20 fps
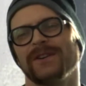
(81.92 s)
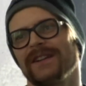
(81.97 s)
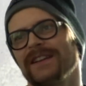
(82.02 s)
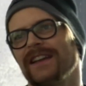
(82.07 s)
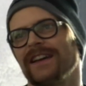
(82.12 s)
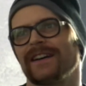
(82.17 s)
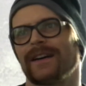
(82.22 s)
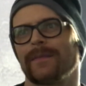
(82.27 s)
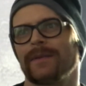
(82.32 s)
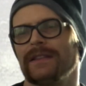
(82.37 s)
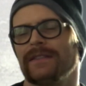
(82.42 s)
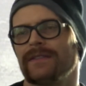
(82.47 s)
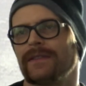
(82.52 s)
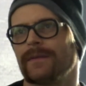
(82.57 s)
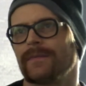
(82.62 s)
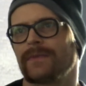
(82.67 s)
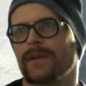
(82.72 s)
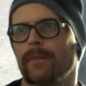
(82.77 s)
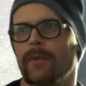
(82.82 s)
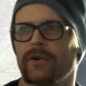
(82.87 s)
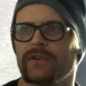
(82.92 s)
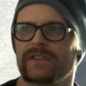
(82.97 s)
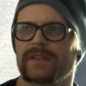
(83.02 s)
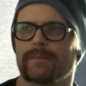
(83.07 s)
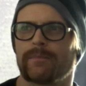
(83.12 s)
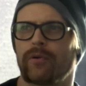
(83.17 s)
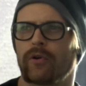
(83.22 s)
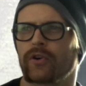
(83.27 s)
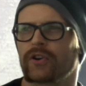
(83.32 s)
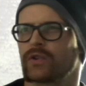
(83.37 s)
yeah, I mean, the most
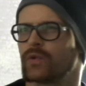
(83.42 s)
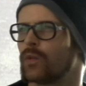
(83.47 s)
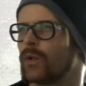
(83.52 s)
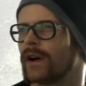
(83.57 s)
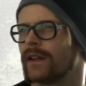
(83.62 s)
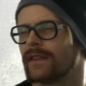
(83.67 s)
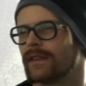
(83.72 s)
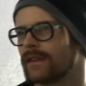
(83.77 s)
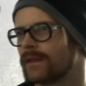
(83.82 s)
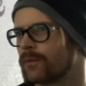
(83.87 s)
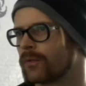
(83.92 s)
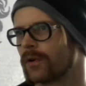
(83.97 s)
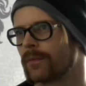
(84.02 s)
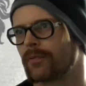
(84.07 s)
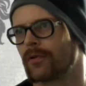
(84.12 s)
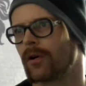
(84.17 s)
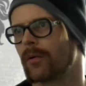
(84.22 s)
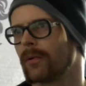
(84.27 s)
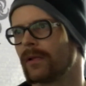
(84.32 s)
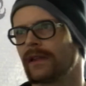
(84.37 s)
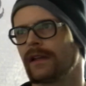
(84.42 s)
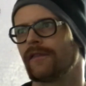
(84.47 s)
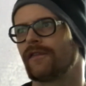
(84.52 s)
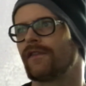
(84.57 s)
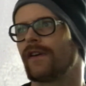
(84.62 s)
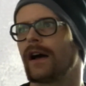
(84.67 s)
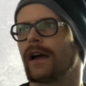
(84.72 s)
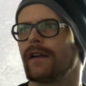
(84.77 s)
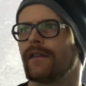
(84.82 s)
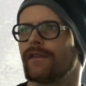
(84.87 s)
important ones were probably
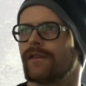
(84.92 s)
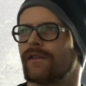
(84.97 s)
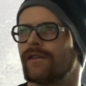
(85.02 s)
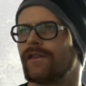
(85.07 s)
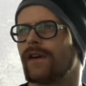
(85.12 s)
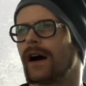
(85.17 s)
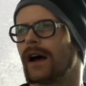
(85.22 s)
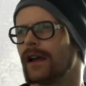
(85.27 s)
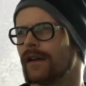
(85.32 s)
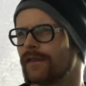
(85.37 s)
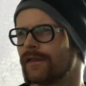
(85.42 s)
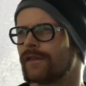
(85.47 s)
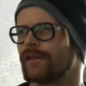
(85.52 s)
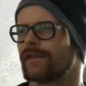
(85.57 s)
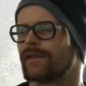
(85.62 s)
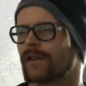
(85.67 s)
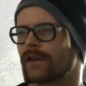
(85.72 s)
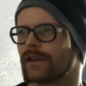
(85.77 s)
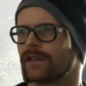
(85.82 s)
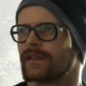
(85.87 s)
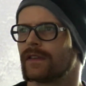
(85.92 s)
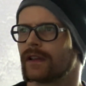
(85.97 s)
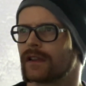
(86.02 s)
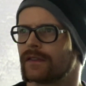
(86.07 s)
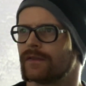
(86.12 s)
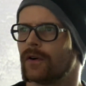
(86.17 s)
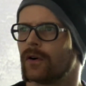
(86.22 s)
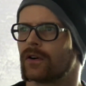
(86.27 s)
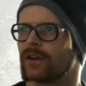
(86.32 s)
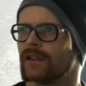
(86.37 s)
5 or 6
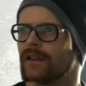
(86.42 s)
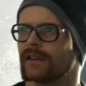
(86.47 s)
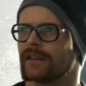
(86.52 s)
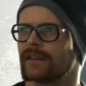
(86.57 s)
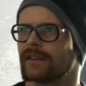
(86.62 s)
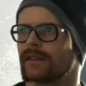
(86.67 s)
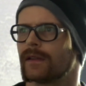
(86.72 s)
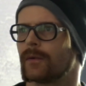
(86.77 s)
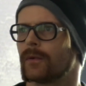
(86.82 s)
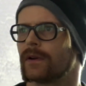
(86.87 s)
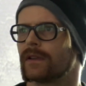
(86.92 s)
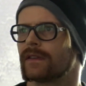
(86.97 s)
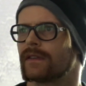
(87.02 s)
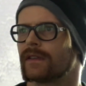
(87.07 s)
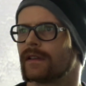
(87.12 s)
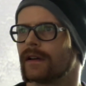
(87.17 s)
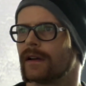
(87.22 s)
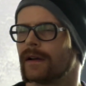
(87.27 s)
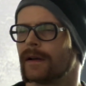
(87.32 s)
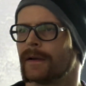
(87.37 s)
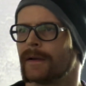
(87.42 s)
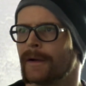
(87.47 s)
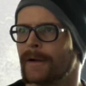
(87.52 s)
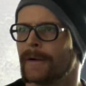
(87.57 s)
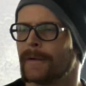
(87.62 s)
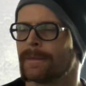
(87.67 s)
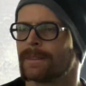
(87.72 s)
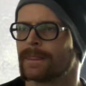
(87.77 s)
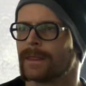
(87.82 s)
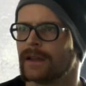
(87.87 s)
vocalists. There was
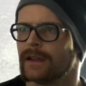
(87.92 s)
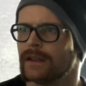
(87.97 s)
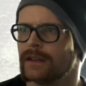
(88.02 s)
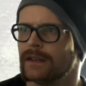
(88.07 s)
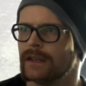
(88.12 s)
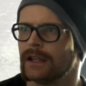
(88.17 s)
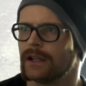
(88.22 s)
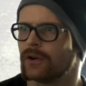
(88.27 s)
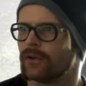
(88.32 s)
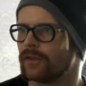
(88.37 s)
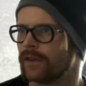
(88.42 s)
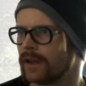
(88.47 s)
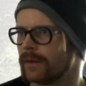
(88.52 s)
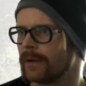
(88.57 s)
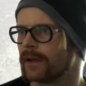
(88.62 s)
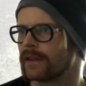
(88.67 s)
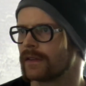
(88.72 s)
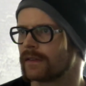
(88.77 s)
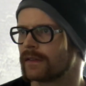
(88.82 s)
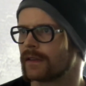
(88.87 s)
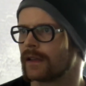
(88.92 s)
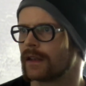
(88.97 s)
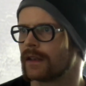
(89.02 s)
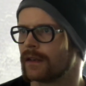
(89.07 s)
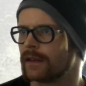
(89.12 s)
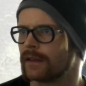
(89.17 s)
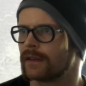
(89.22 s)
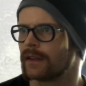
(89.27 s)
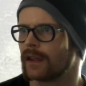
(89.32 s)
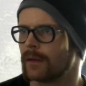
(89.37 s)
Nico Webers
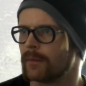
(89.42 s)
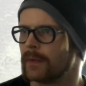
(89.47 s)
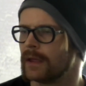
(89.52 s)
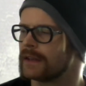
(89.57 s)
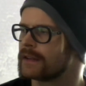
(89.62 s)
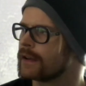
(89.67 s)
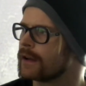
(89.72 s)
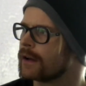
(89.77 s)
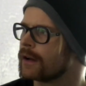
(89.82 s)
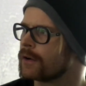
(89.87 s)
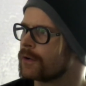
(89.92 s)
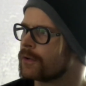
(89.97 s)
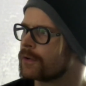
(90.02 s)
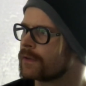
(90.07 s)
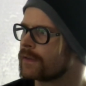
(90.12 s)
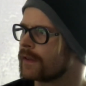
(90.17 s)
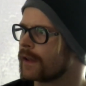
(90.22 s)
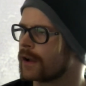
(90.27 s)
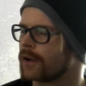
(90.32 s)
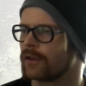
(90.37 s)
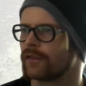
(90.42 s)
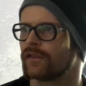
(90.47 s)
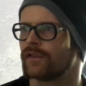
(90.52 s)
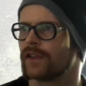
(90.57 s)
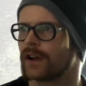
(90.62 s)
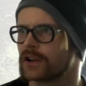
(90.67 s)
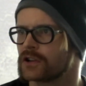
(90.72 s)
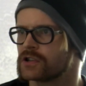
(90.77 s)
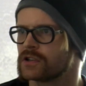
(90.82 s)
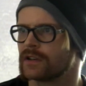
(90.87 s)
and Meta, who sang on
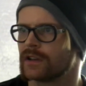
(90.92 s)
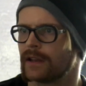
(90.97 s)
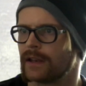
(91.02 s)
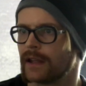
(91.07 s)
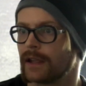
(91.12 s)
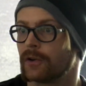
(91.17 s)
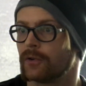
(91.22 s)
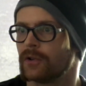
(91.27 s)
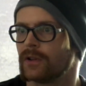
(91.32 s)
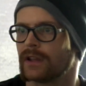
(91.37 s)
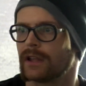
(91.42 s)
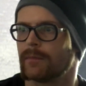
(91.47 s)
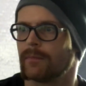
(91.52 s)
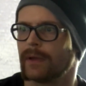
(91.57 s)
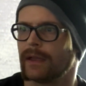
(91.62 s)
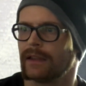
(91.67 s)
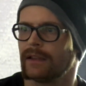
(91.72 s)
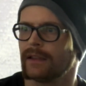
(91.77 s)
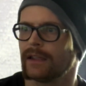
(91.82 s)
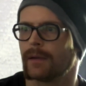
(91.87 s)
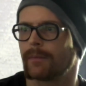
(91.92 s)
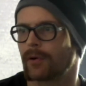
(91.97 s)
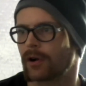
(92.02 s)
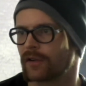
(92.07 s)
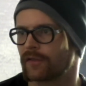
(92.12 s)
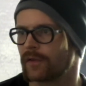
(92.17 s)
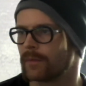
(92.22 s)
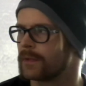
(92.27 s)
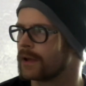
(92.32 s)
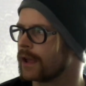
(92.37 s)
Fluxion and Aeolian mainly,
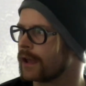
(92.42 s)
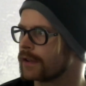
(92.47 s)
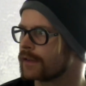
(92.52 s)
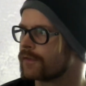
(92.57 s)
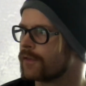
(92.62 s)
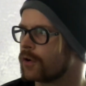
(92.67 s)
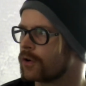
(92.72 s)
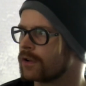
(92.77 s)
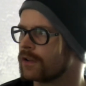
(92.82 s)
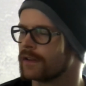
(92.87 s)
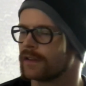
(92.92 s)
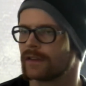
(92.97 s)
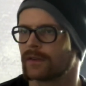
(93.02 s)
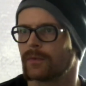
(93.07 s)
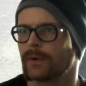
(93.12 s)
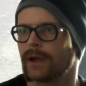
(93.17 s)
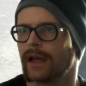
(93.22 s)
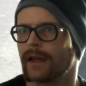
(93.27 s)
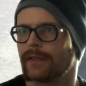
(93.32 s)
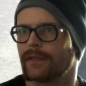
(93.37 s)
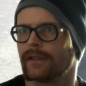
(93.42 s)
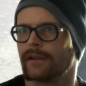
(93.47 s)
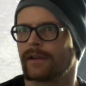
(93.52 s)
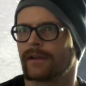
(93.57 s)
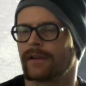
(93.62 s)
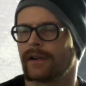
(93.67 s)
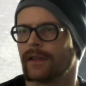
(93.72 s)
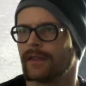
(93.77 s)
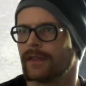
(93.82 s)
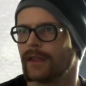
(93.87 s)
apart from the guest vocalists we had
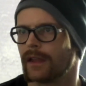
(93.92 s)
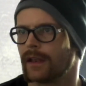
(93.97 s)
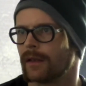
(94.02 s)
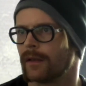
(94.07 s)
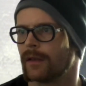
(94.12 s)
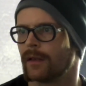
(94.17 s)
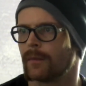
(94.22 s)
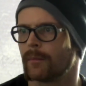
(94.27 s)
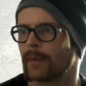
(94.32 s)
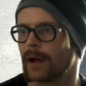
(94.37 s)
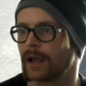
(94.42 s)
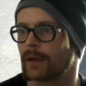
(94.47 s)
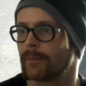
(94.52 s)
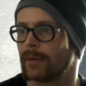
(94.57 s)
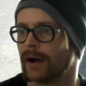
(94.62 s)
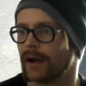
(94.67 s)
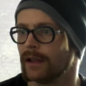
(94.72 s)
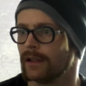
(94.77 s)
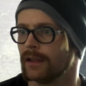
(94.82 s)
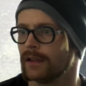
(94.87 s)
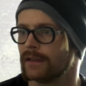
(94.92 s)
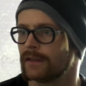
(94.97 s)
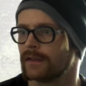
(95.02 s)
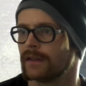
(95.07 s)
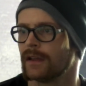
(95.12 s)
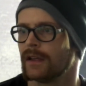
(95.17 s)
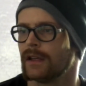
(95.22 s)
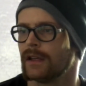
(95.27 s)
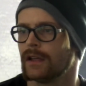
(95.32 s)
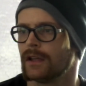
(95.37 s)
there, and then Mike Pilot,
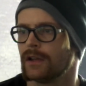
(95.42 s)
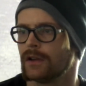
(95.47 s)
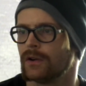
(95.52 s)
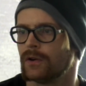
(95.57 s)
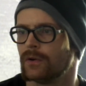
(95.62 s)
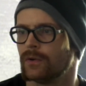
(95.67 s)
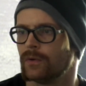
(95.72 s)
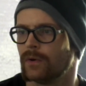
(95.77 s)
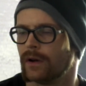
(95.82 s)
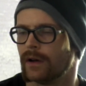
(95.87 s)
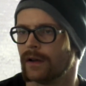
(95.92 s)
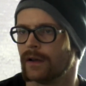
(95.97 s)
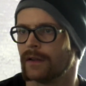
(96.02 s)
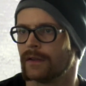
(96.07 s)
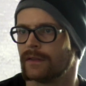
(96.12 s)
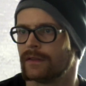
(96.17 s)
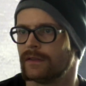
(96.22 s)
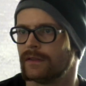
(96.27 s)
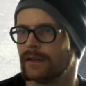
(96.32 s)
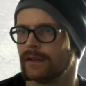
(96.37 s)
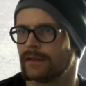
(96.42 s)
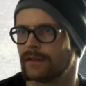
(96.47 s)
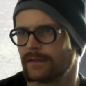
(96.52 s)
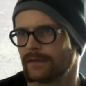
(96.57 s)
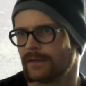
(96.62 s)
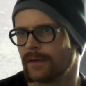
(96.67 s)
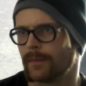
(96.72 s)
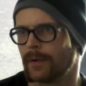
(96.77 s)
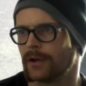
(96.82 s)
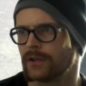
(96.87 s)
who did
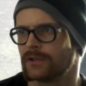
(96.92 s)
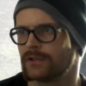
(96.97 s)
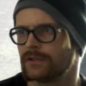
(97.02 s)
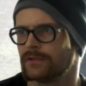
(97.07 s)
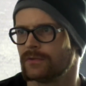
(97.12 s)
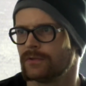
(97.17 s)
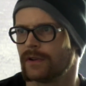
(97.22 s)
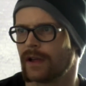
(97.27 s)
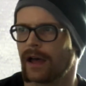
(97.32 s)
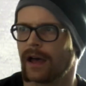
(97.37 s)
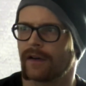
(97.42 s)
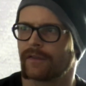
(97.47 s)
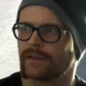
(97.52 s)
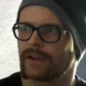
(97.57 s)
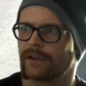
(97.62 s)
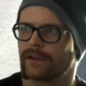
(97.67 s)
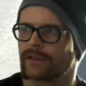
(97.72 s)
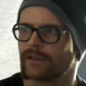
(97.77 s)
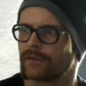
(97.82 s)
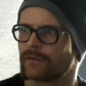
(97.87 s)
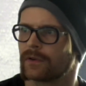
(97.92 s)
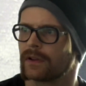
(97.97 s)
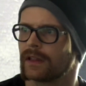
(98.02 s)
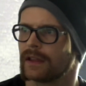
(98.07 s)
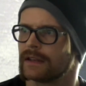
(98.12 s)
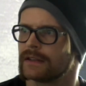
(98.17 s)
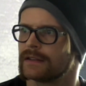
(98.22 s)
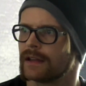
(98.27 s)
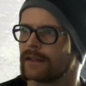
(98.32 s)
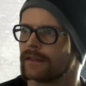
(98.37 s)
about 2.5 years of really
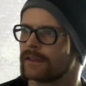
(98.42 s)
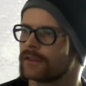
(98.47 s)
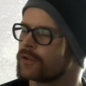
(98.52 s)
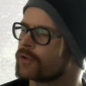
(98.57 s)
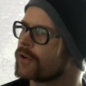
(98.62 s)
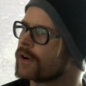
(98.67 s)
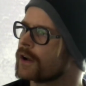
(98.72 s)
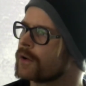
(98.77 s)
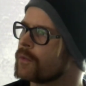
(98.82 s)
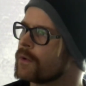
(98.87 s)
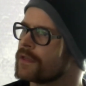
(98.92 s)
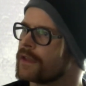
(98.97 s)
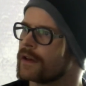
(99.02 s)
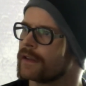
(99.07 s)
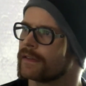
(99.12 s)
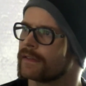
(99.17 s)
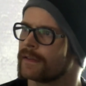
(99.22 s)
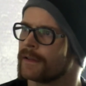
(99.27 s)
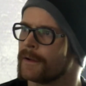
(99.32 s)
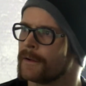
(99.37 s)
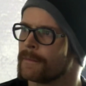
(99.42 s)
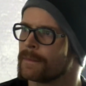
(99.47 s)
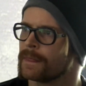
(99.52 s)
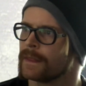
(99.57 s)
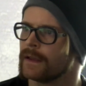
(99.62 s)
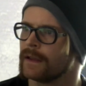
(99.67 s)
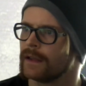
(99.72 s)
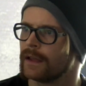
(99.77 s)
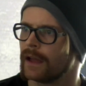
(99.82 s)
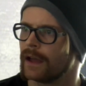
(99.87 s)
intense touring with us,
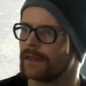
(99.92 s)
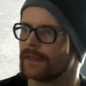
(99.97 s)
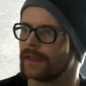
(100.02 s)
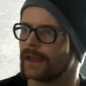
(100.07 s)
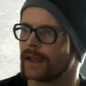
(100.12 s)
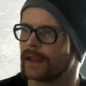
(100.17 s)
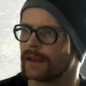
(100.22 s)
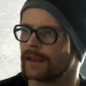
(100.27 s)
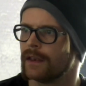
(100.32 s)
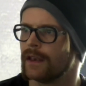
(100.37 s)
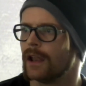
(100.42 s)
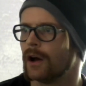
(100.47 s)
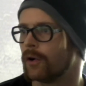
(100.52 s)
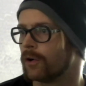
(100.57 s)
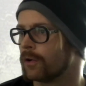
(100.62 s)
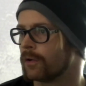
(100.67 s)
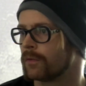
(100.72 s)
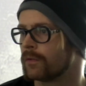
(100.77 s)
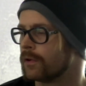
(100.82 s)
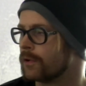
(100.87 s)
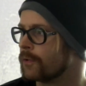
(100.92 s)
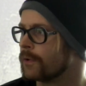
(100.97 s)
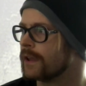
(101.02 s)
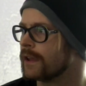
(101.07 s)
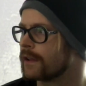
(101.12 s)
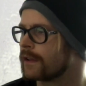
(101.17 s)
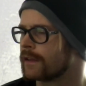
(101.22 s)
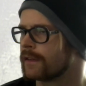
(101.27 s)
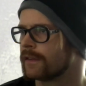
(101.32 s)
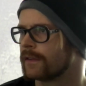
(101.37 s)
and then now
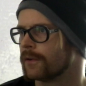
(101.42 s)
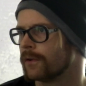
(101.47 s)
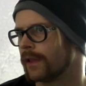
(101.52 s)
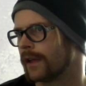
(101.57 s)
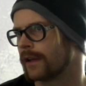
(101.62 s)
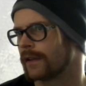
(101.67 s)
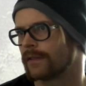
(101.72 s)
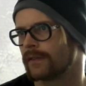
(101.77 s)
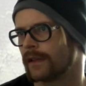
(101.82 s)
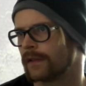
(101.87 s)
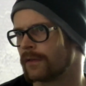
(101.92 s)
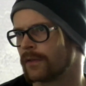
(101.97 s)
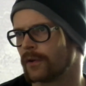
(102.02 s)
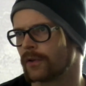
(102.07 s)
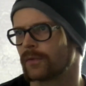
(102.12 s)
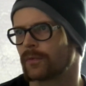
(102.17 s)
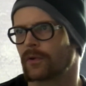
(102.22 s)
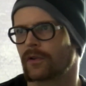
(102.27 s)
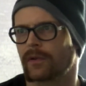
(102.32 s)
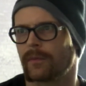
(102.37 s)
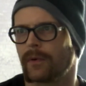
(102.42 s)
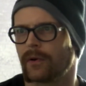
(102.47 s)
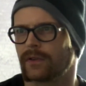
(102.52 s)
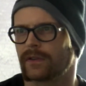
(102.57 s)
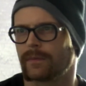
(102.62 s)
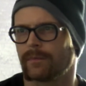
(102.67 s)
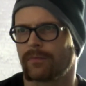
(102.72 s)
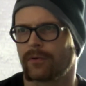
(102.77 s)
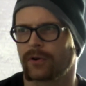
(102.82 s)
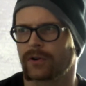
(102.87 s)
Loic. So like those were the
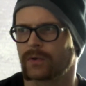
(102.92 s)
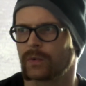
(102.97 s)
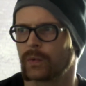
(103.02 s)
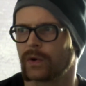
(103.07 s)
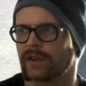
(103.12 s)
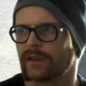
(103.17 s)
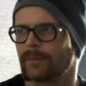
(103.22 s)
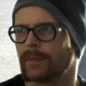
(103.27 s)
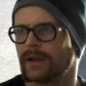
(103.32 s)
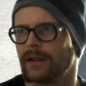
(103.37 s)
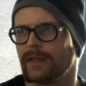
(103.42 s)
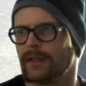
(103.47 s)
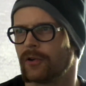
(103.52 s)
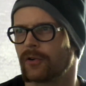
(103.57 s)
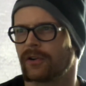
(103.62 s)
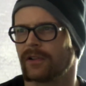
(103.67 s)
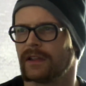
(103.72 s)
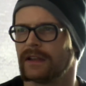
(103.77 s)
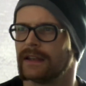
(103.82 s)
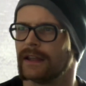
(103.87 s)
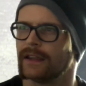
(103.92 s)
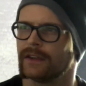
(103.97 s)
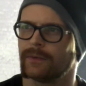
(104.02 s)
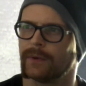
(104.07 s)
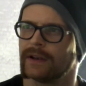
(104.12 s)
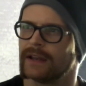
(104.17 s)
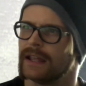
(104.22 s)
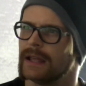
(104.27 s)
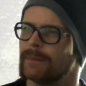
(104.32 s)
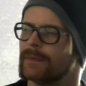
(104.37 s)
most important ones. But in the early days, we
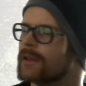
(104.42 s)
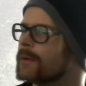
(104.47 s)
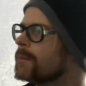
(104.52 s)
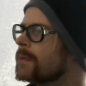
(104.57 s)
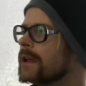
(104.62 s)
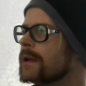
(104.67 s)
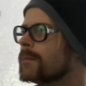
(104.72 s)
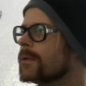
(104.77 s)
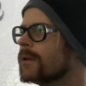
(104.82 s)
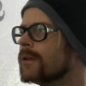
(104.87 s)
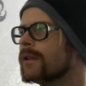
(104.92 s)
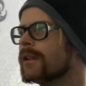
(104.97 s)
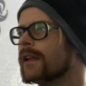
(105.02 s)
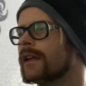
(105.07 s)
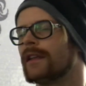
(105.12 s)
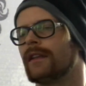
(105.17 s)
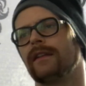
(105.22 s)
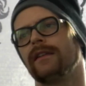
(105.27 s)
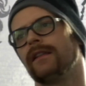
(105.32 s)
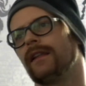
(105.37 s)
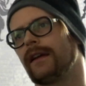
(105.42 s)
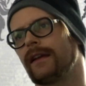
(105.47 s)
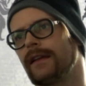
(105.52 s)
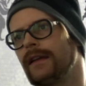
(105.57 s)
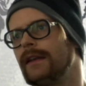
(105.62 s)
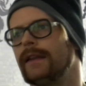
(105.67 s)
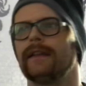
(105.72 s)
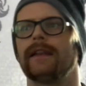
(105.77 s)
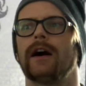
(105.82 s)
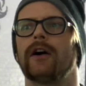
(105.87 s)
had heaps of people and like
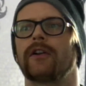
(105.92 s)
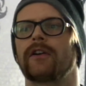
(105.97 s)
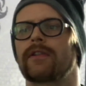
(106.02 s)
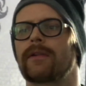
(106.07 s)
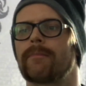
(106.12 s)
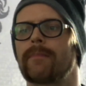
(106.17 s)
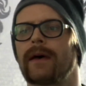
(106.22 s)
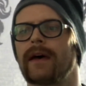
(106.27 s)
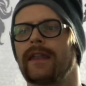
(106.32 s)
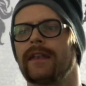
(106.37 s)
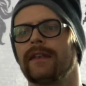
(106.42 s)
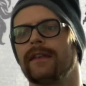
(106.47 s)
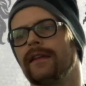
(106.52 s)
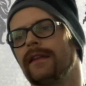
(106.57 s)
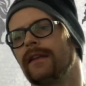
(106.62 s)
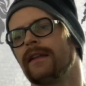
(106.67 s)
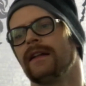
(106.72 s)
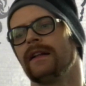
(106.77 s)
in and out of the band. And